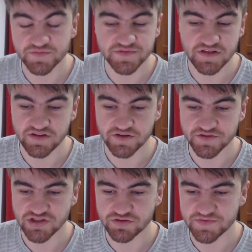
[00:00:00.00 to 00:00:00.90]
a lot
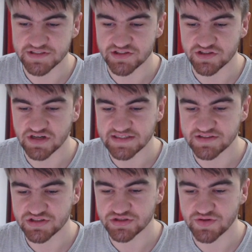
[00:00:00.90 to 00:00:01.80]
of dual position guys
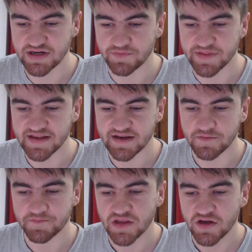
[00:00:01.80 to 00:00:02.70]
to help that
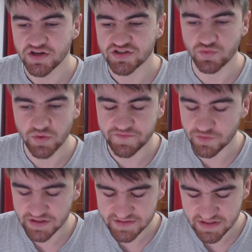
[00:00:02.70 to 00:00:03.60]
out. So
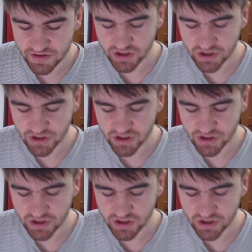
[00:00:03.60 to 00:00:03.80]
Whitfield is going to